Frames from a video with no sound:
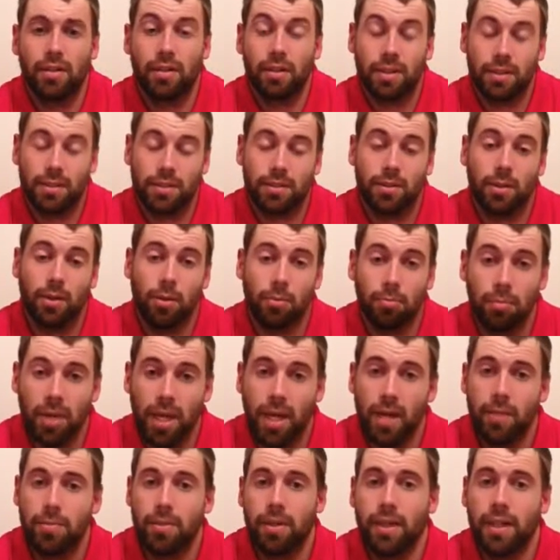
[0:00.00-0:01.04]
a star
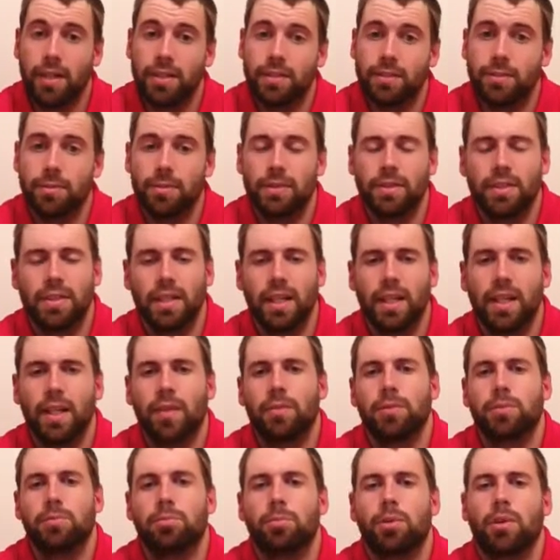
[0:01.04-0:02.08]
map, I guess you would say, that
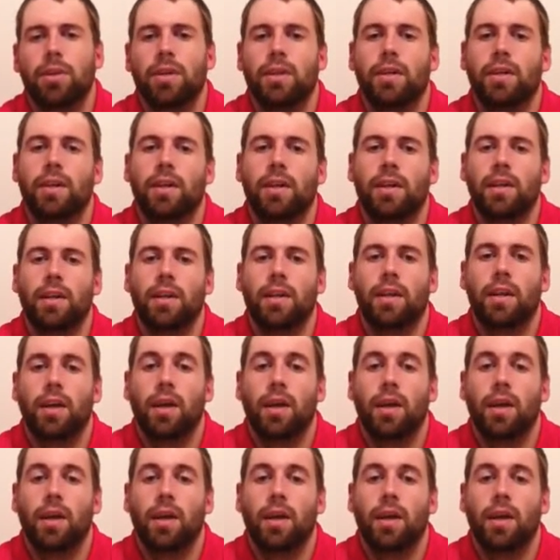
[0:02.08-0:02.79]
was printed on